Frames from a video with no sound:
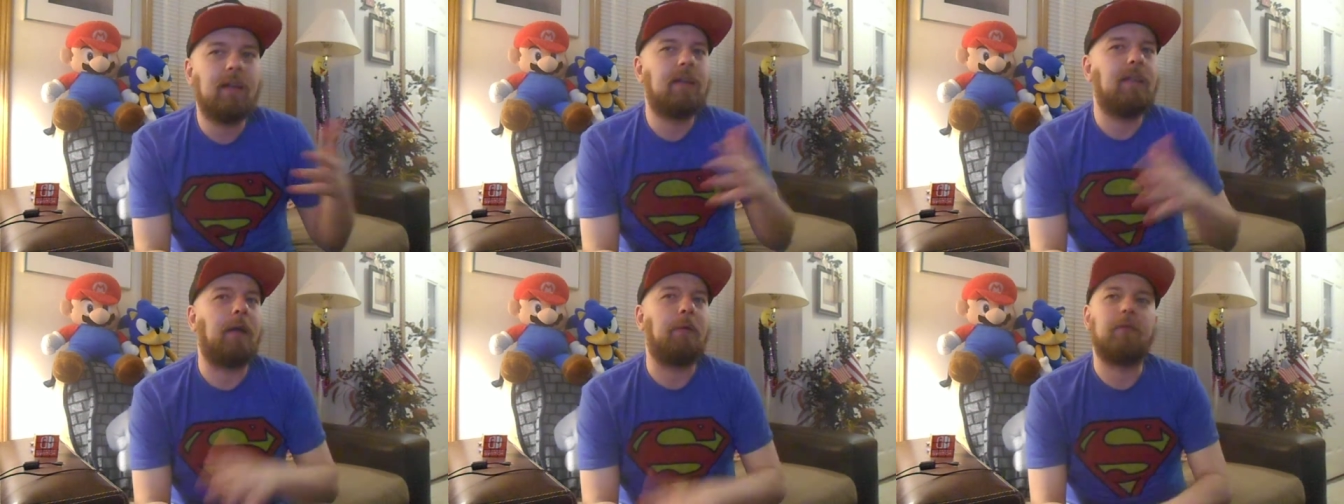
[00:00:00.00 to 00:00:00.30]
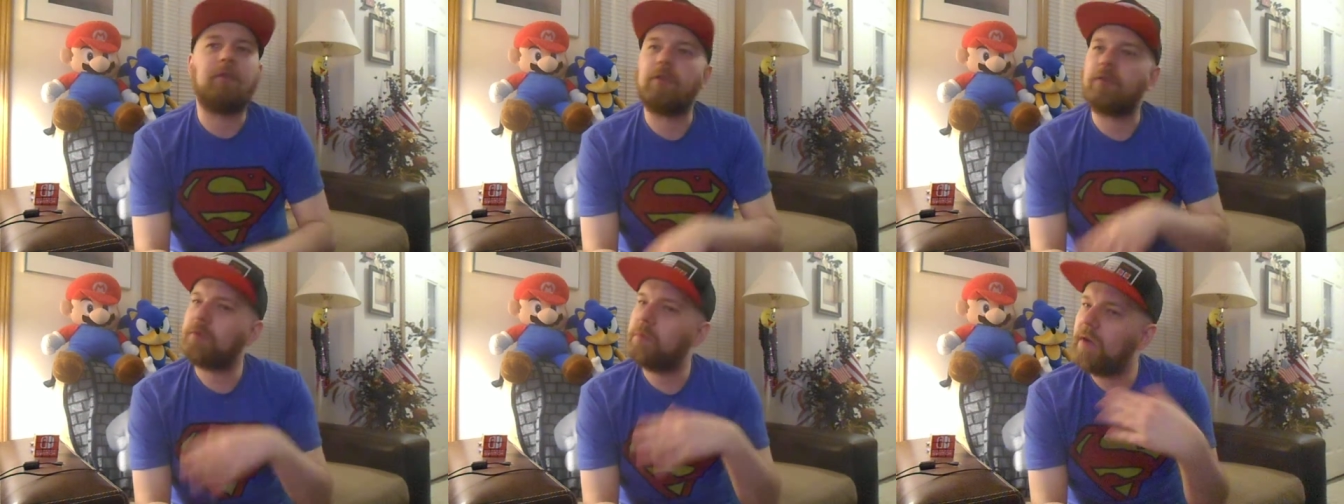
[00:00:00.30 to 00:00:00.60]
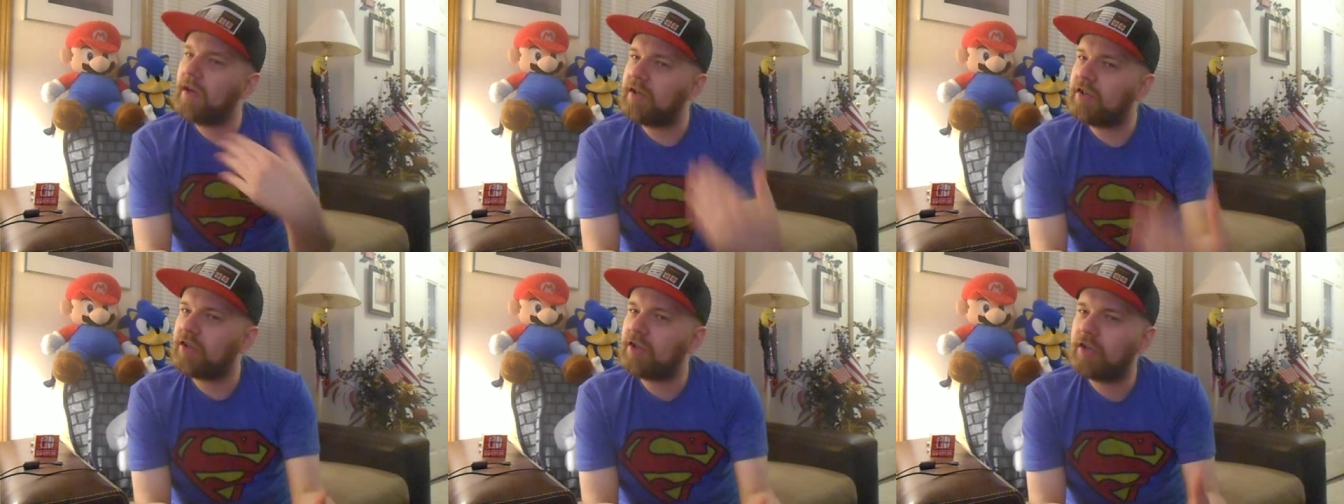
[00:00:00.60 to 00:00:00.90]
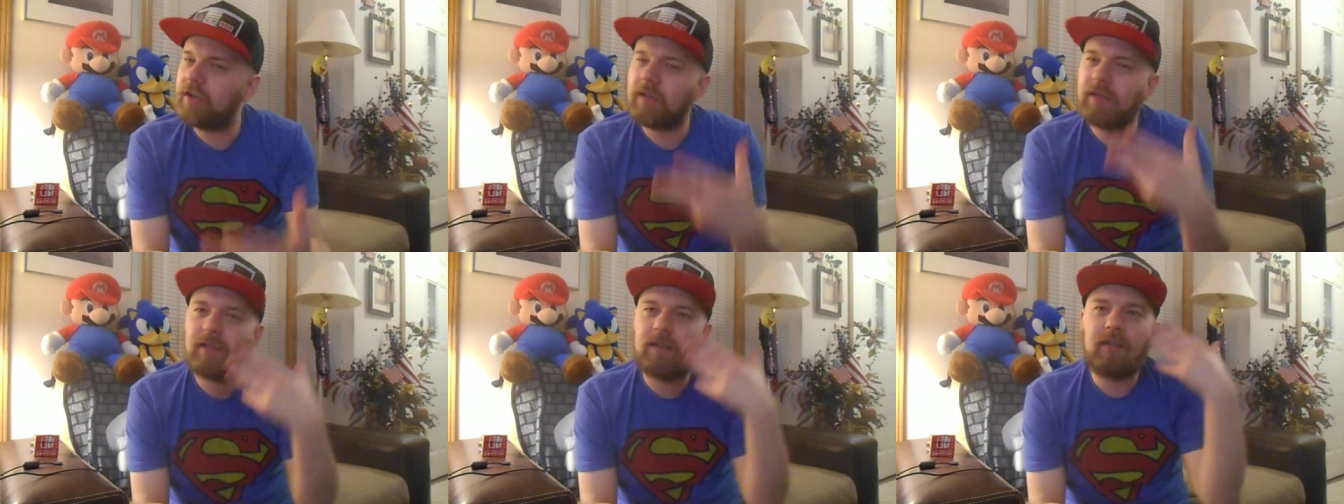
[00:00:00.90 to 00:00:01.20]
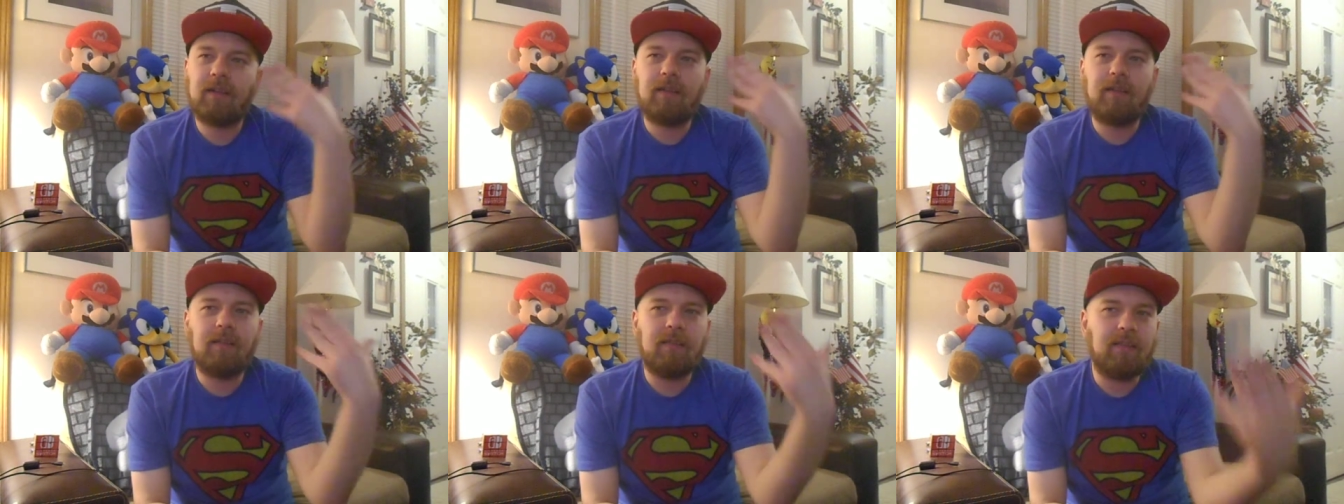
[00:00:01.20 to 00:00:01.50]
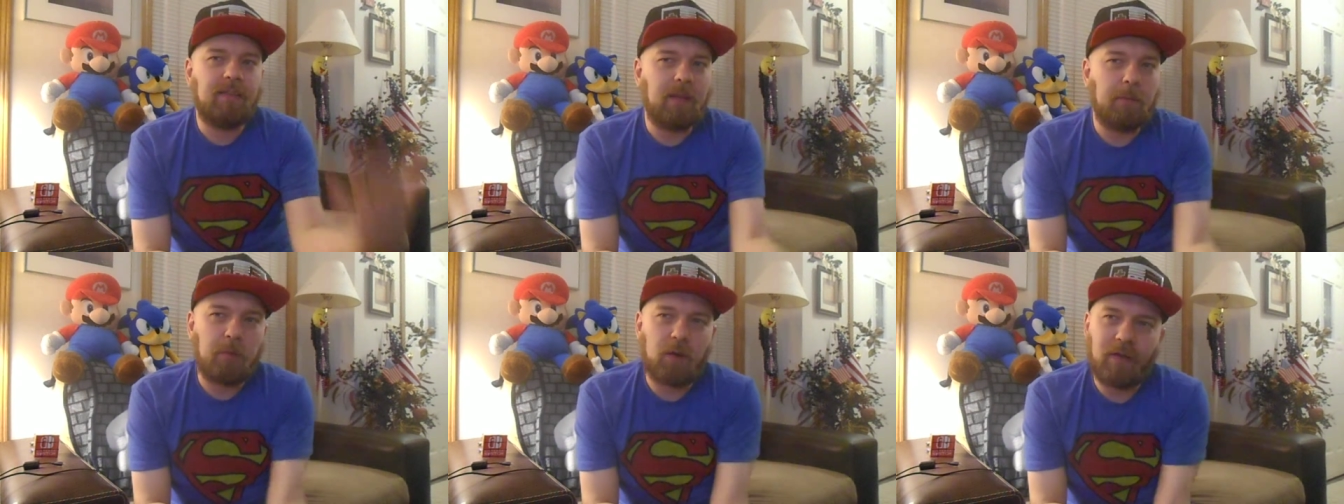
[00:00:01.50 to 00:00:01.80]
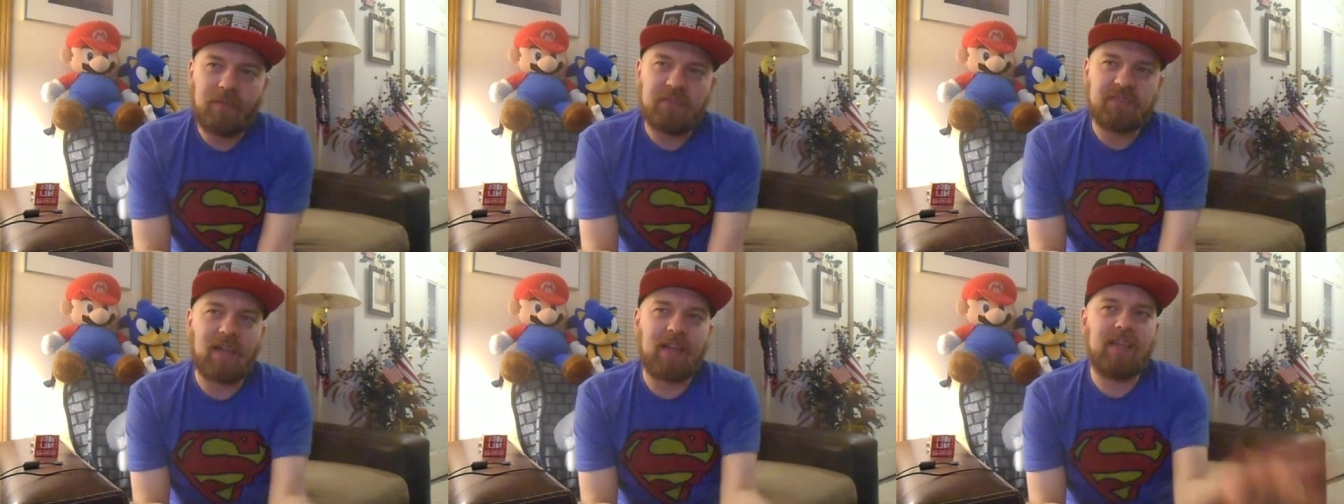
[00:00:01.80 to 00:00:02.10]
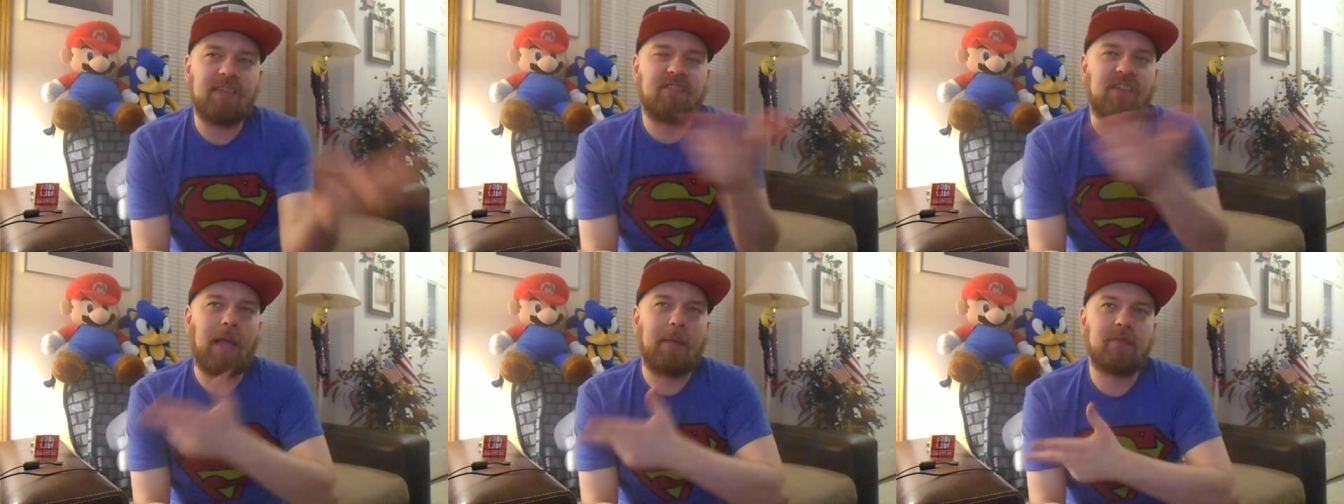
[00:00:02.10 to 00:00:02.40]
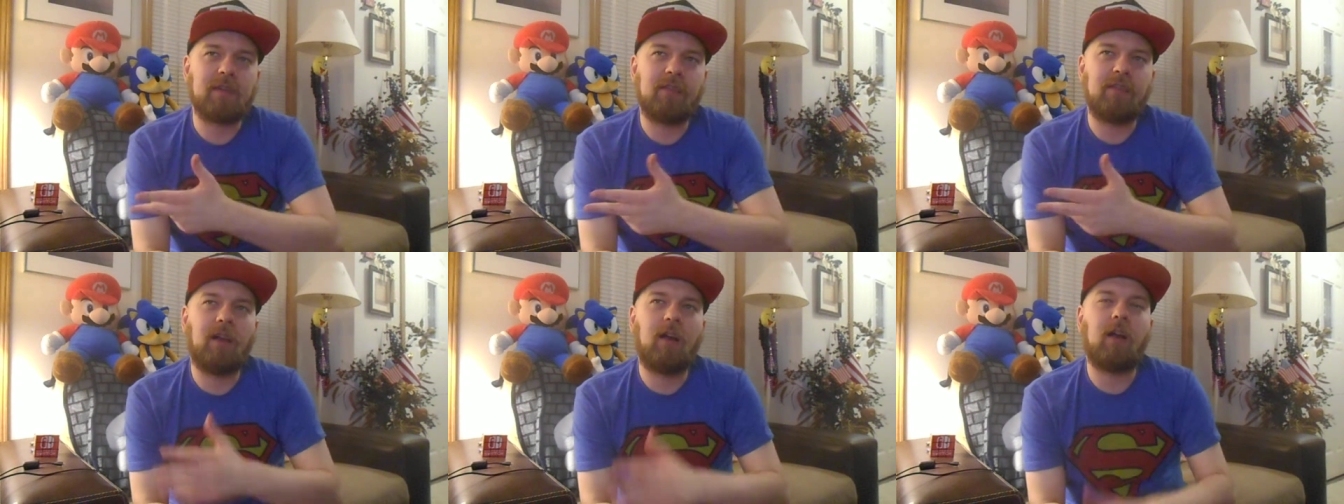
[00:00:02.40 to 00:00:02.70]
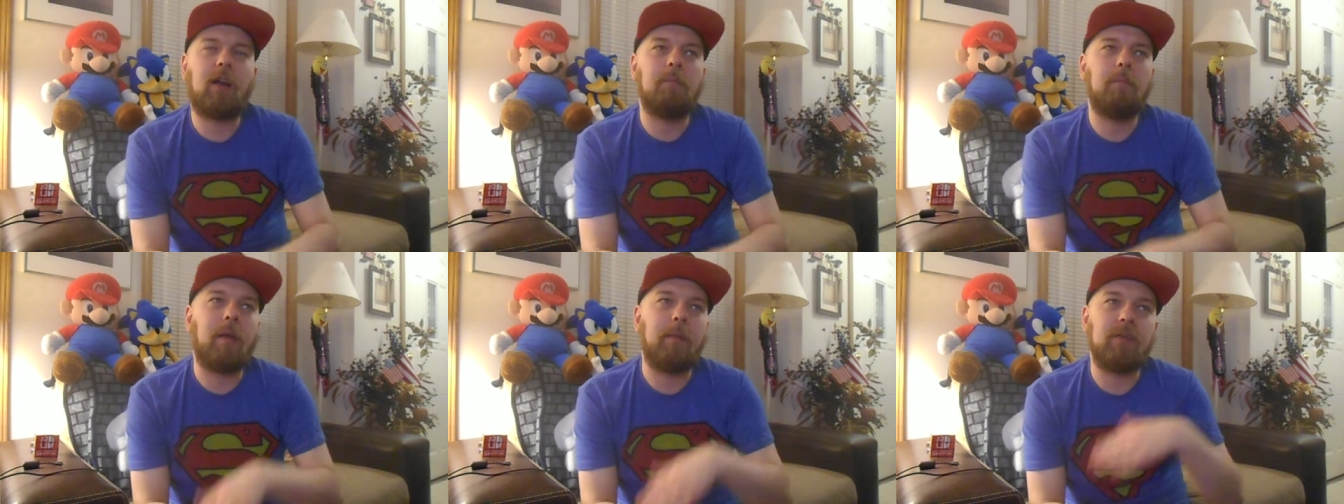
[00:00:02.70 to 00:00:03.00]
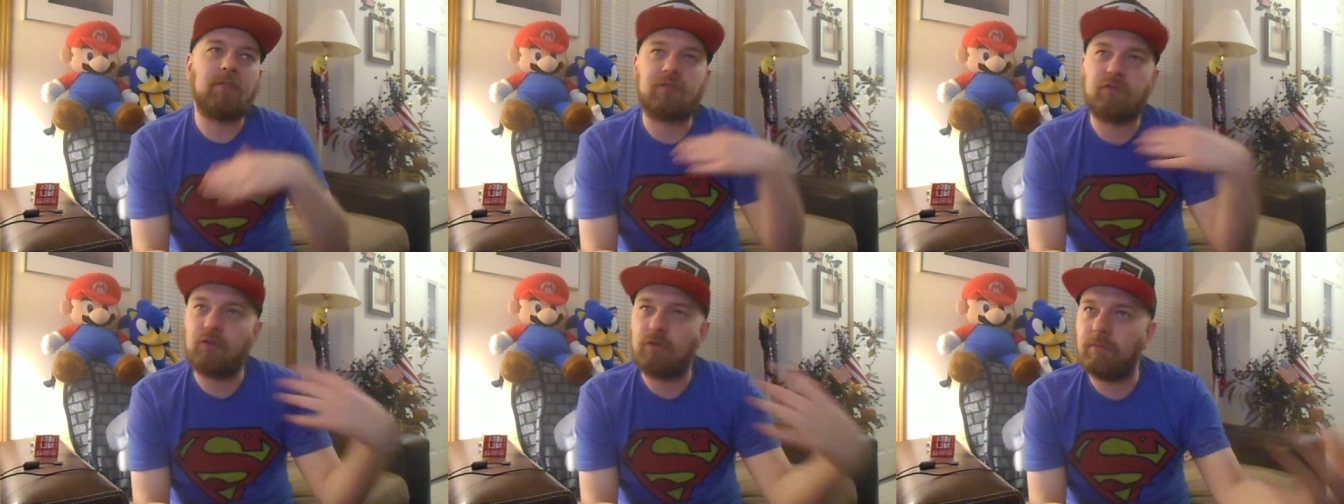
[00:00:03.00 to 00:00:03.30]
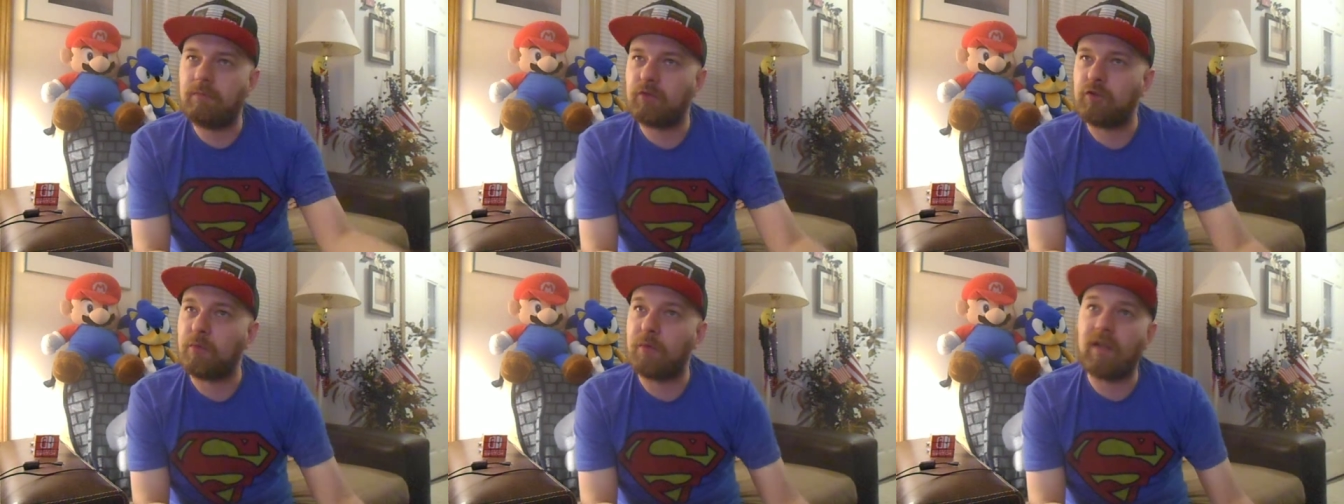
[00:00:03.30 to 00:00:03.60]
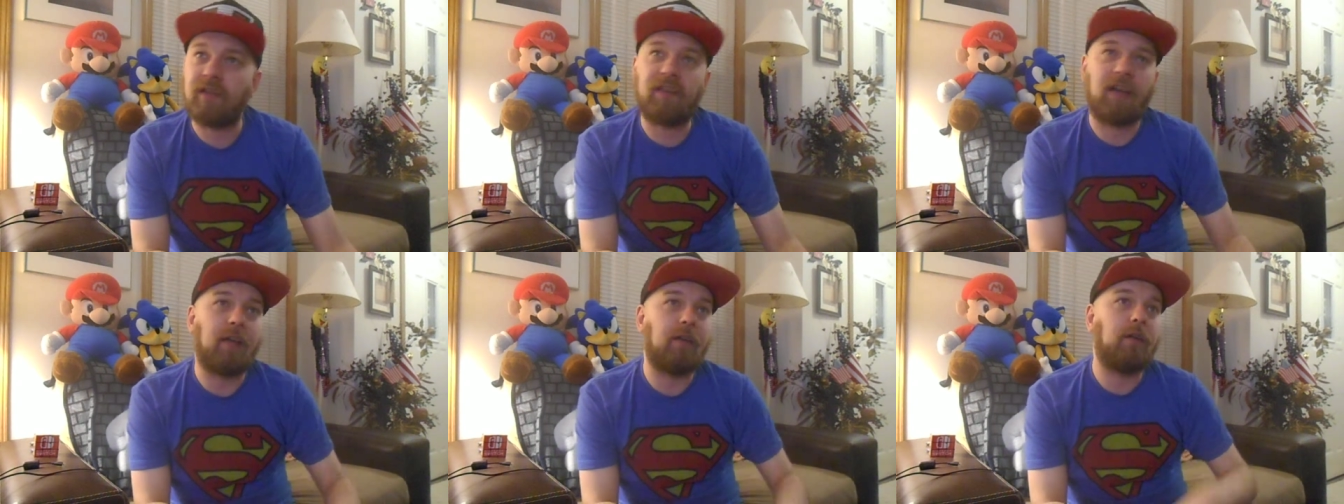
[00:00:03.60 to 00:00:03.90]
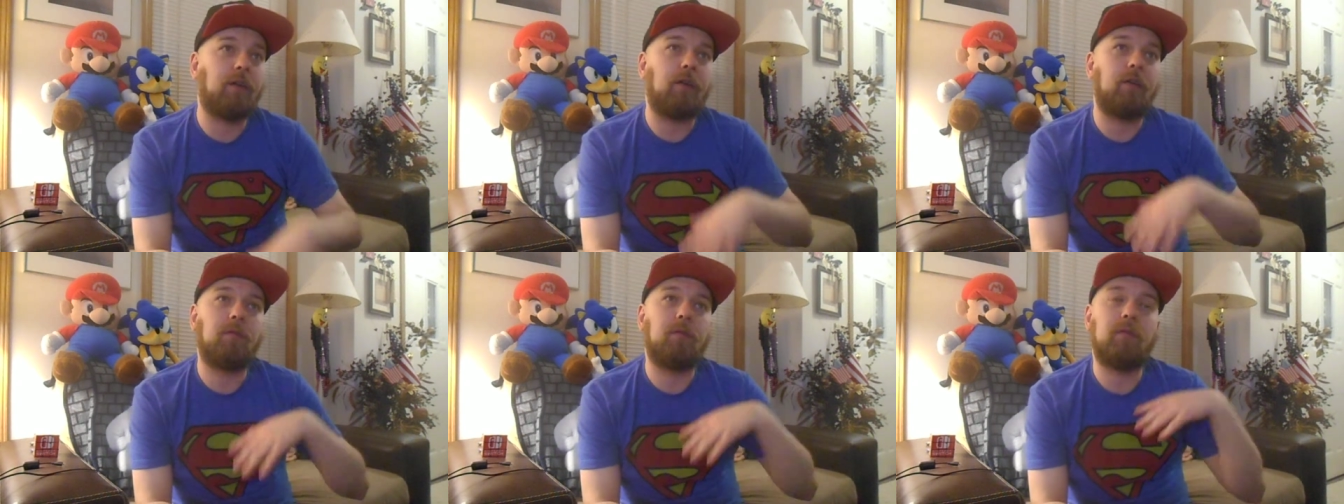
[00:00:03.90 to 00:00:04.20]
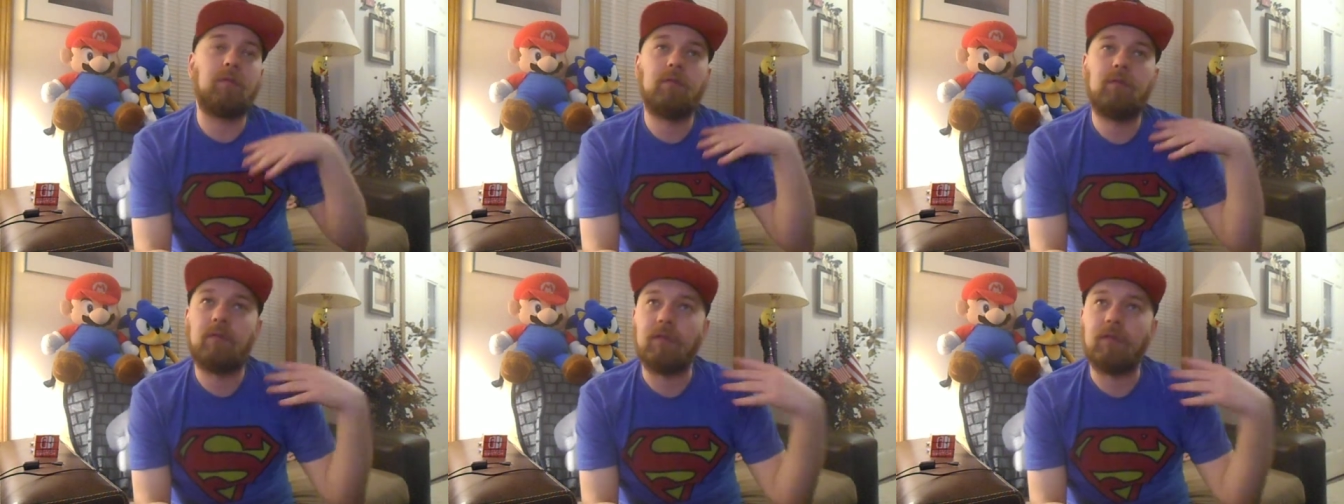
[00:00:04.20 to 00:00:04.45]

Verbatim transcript: Like with the Switch, they put all these NES games on there, maybe soon Super Nintendo,